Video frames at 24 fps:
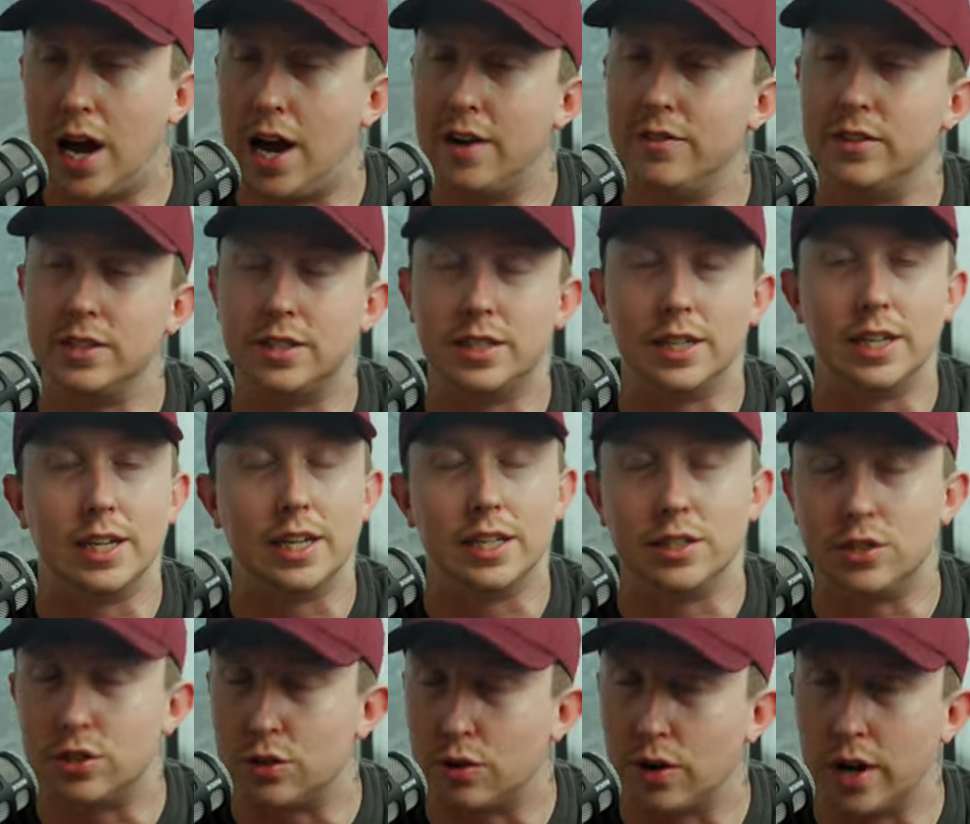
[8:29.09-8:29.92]
Obviously,
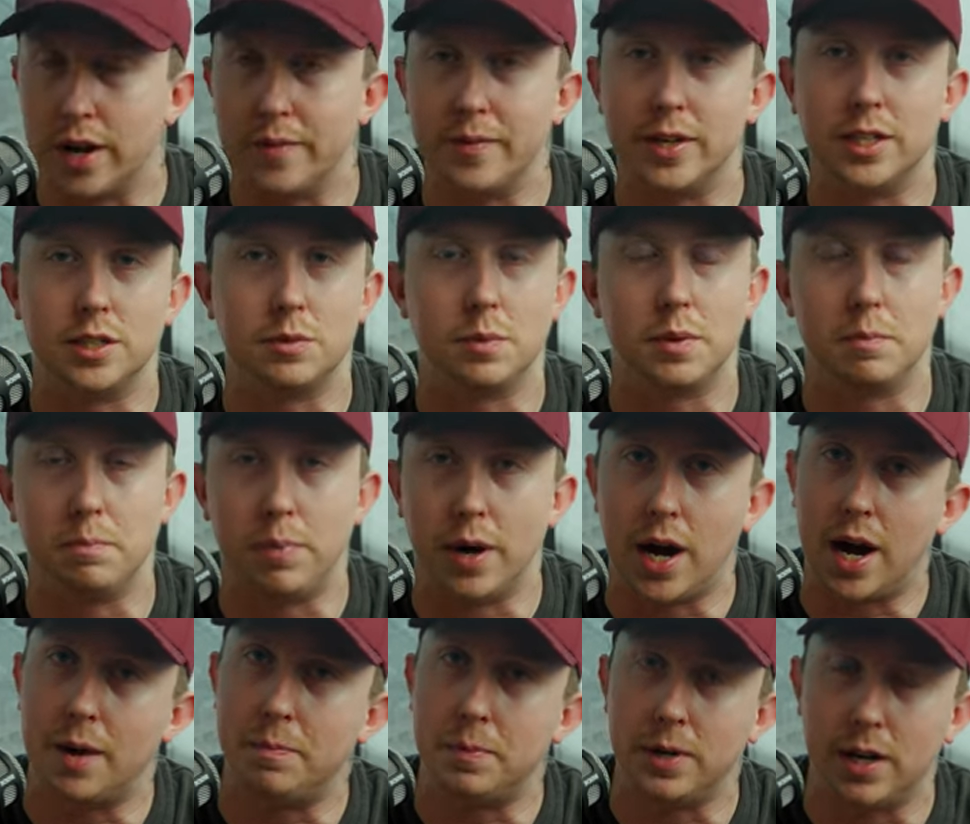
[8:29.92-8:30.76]
Instagram has been
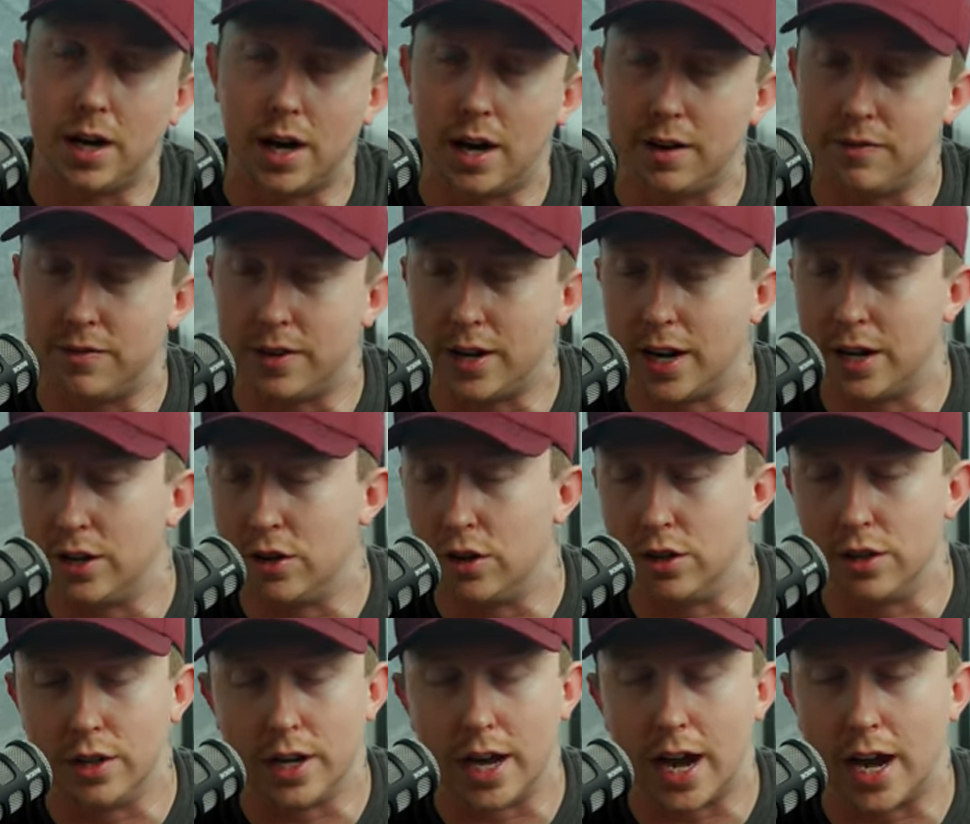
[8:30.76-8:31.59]
popping off, and I
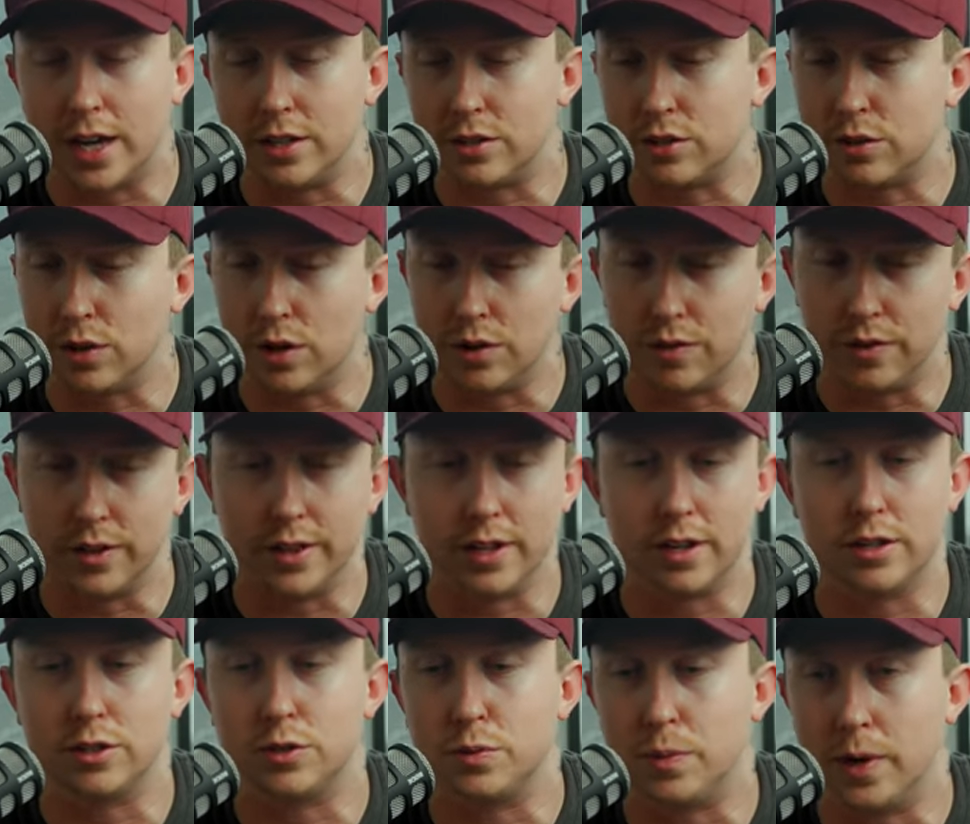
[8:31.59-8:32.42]
know you guys are over
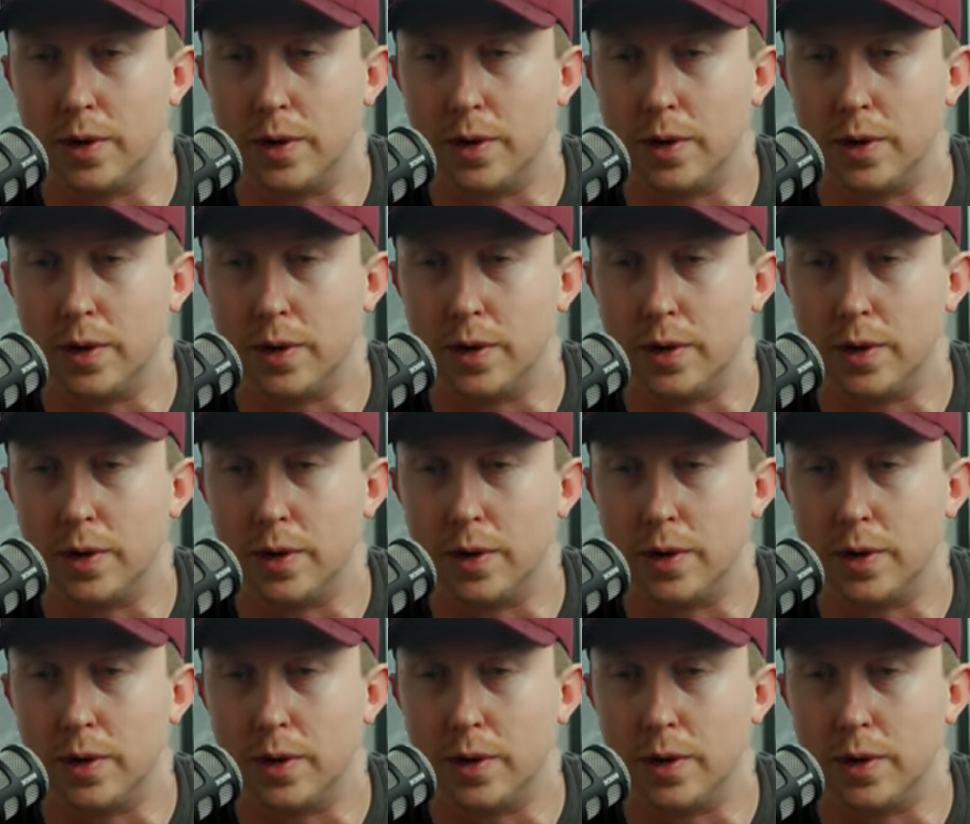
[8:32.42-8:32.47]
there as